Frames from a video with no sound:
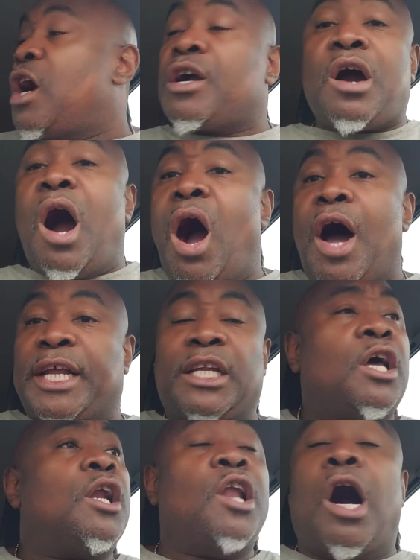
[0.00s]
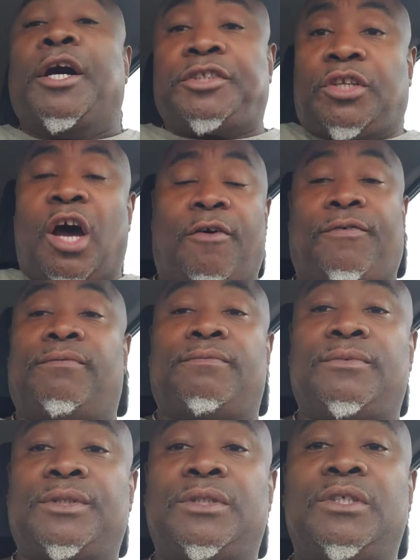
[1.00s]
guarding large stuff,
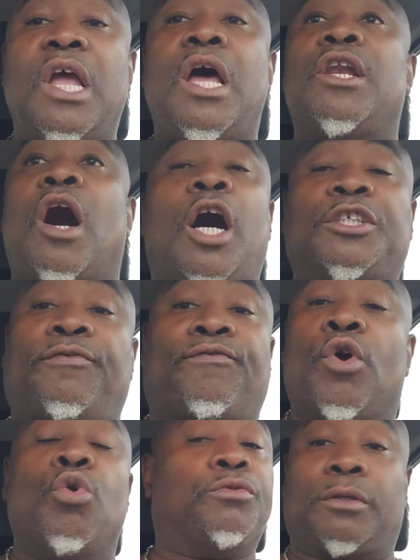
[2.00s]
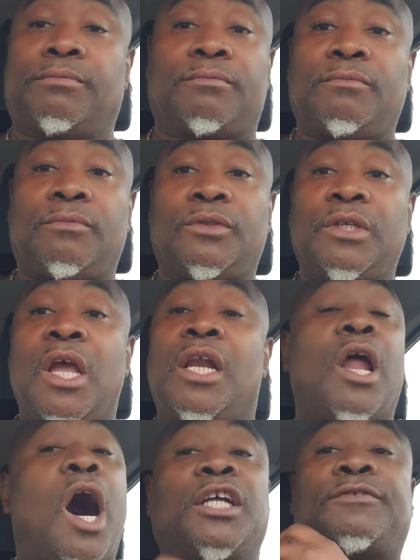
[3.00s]
large fruit,
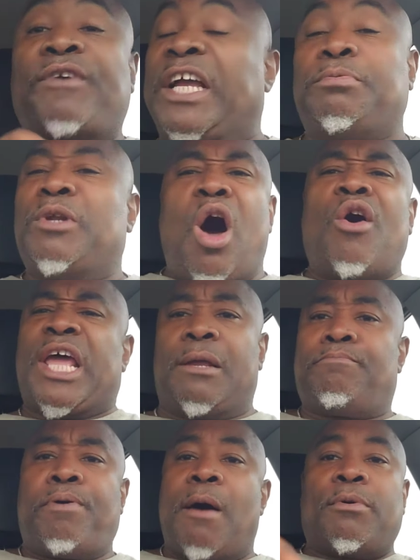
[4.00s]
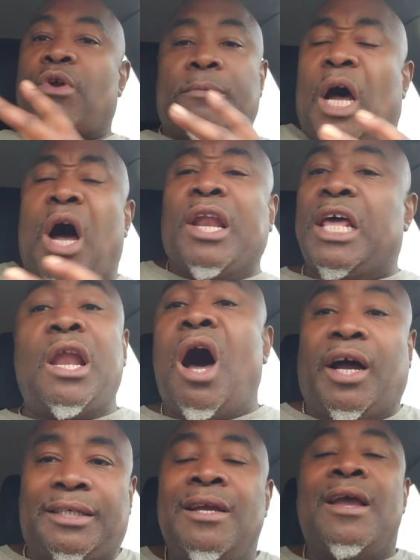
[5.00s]
large vegetables, all that, pomegranates, all that,
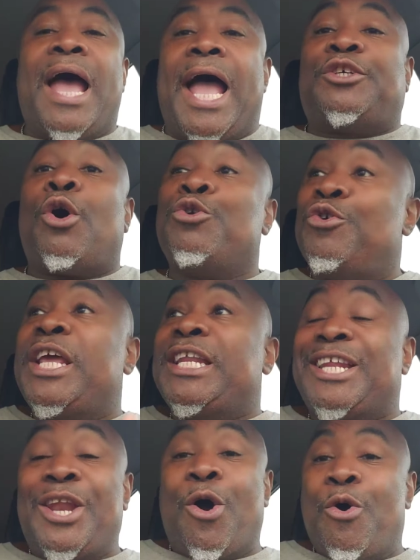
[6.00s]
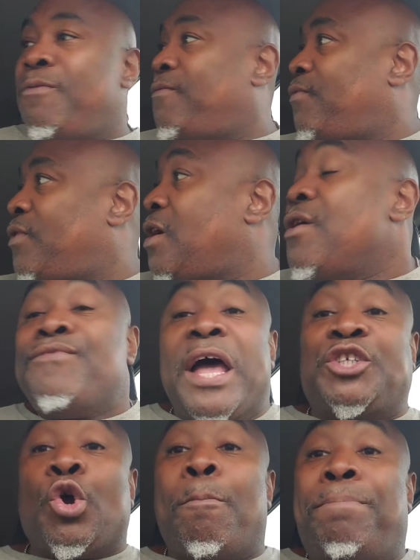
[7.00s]
large. And so you need to know
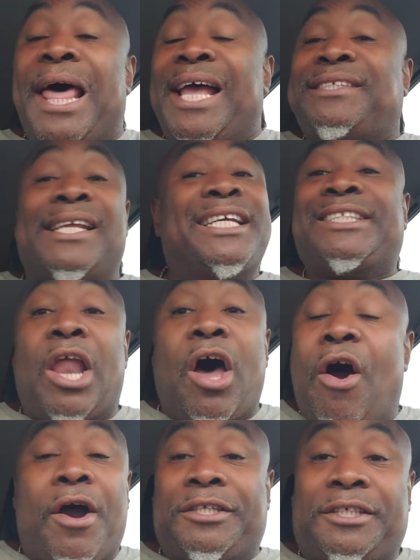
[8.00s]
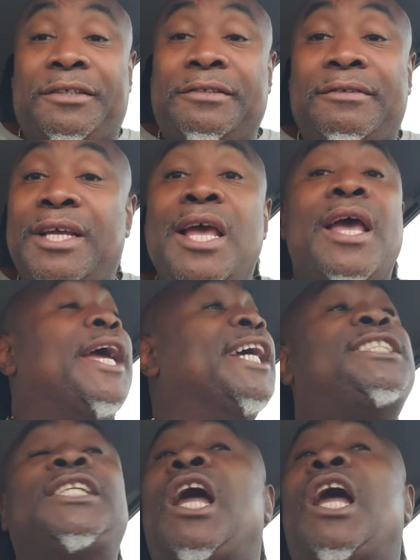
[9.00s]
that your blessing is large. It's